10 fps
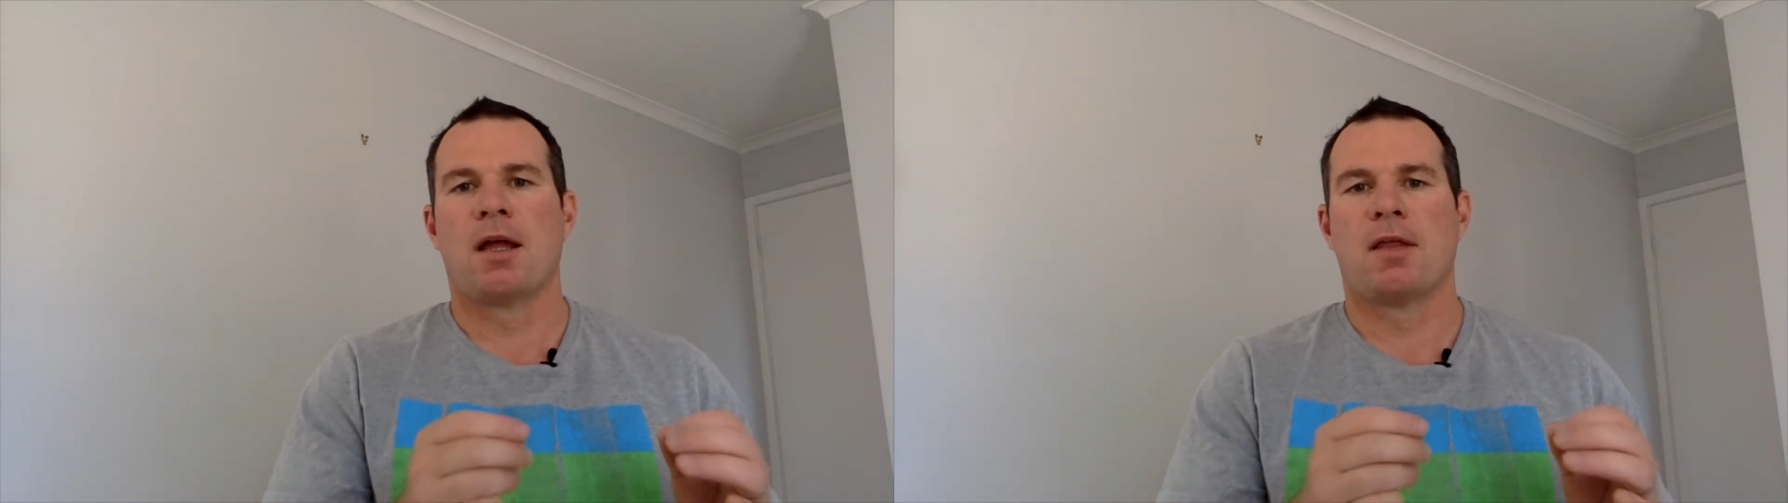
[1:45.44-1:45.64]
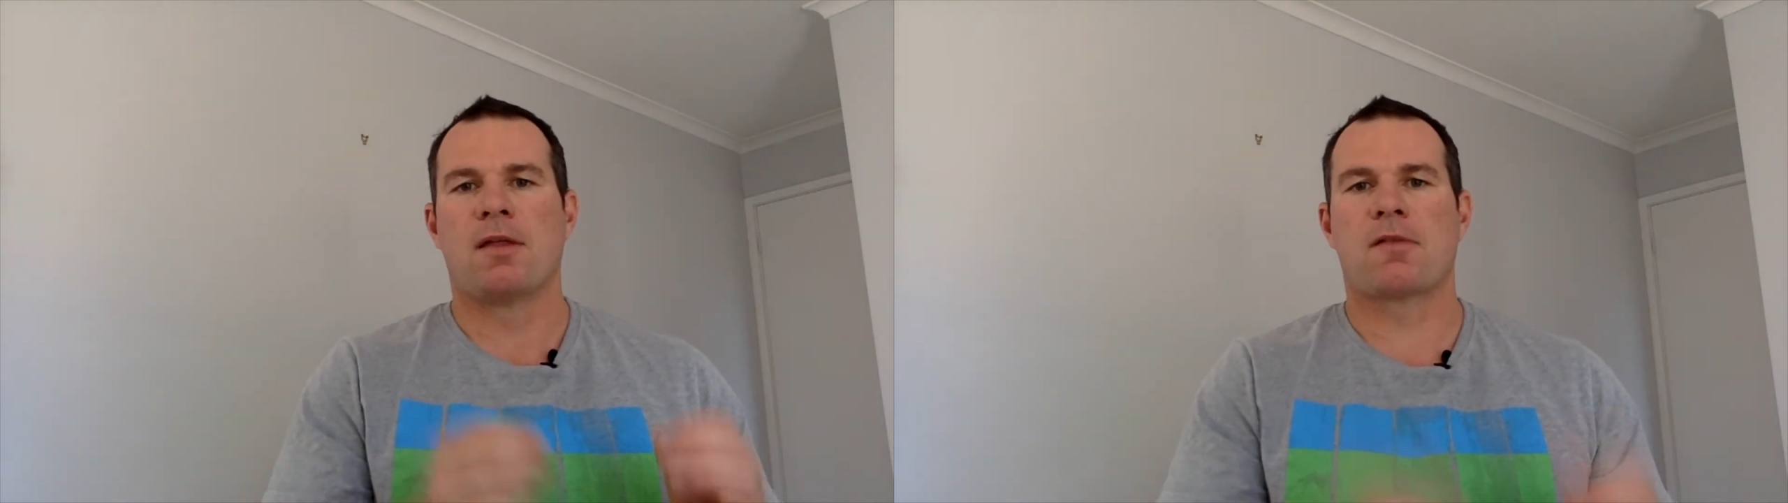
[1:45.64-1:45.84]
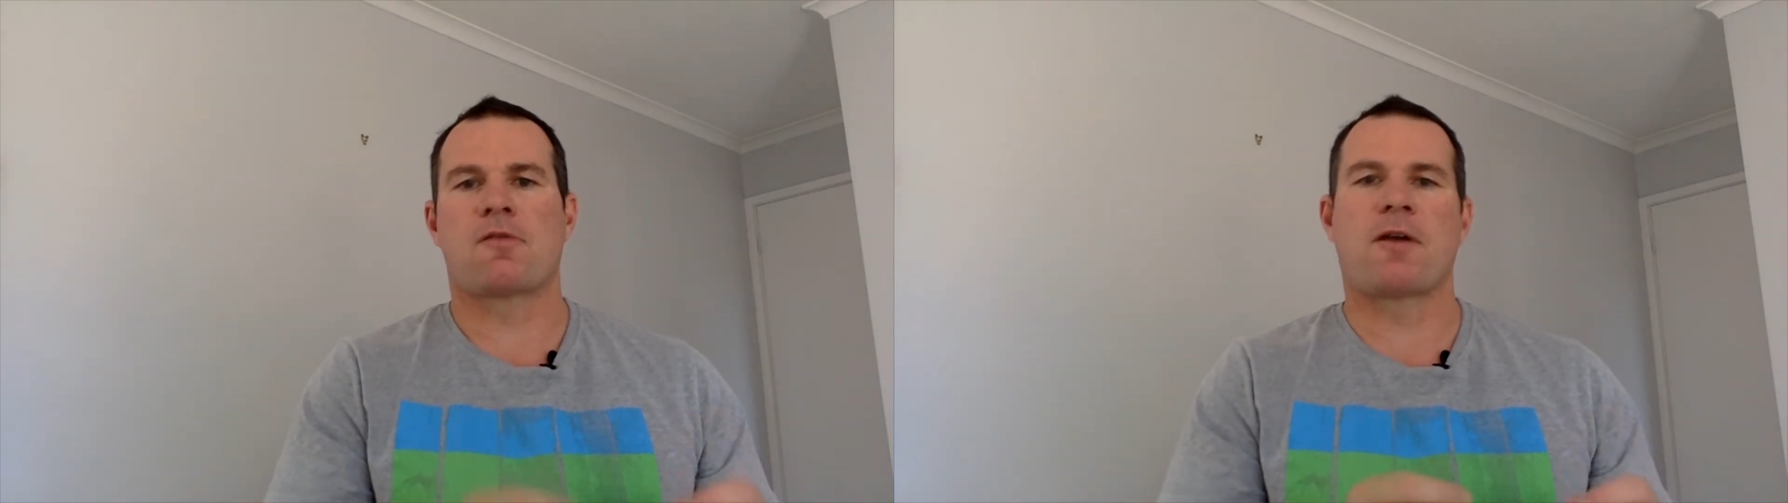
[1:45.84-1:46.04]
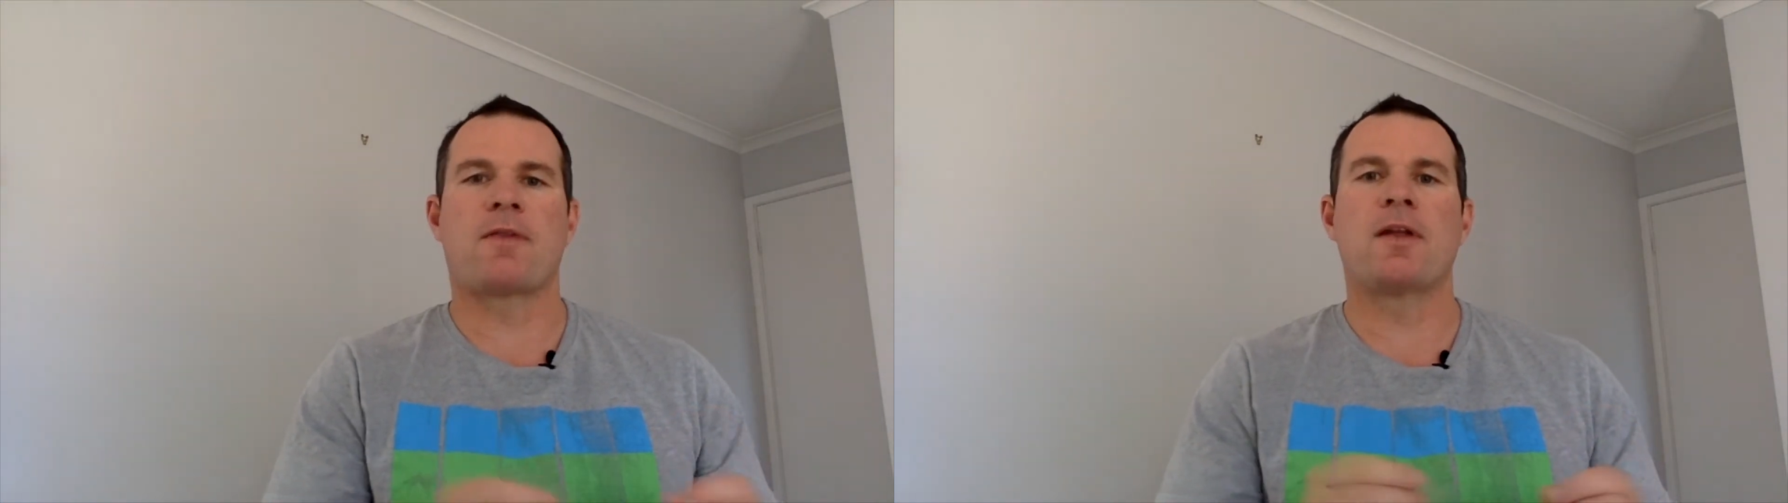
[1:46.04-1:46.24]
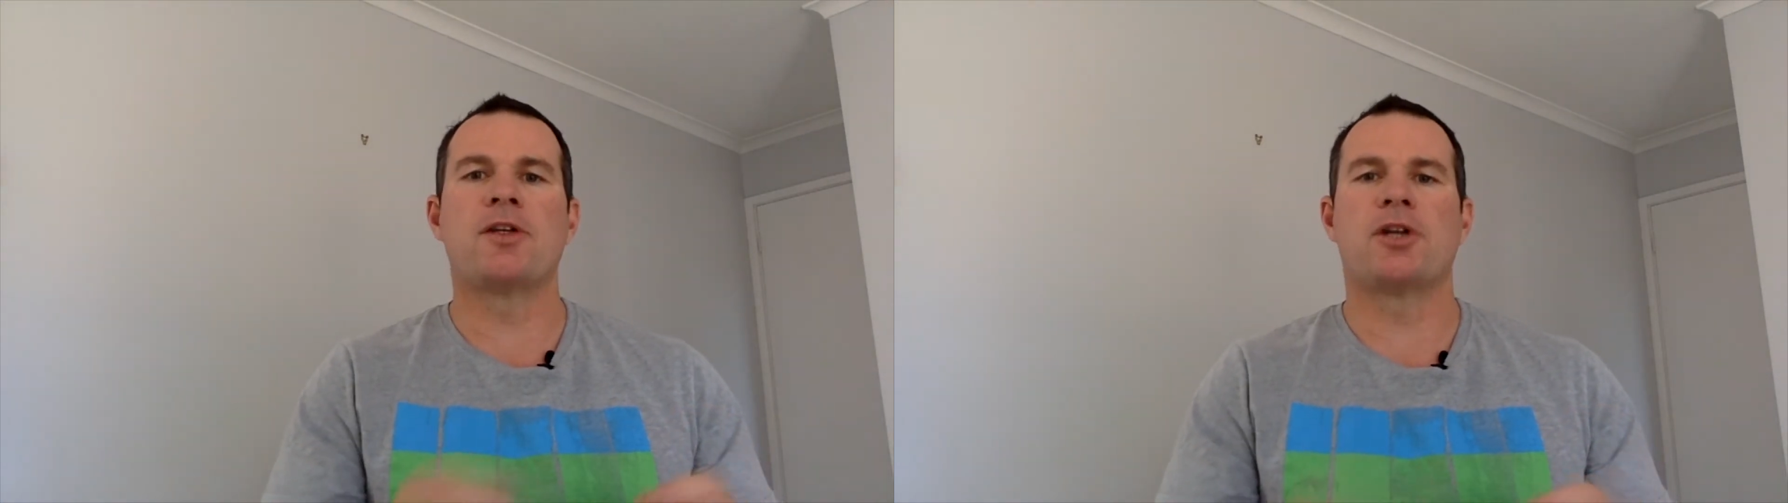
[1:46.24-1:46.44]
the strength
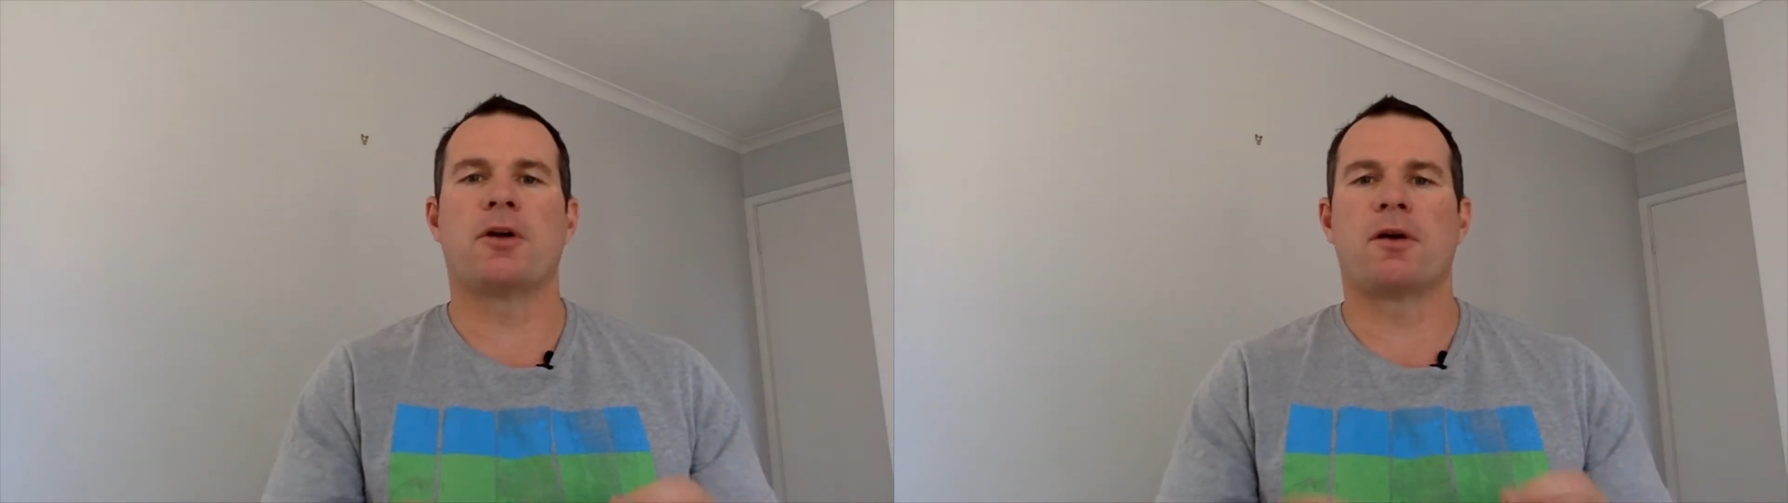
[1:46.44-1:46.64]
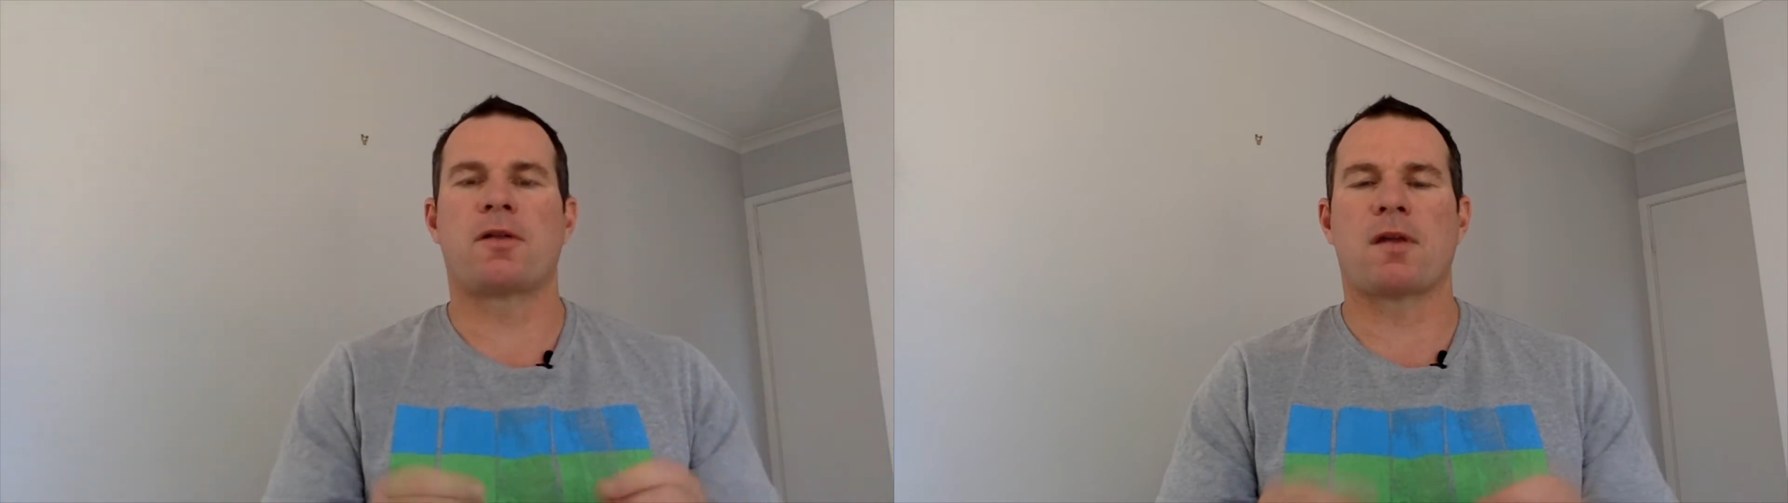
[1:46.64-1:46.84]
endurance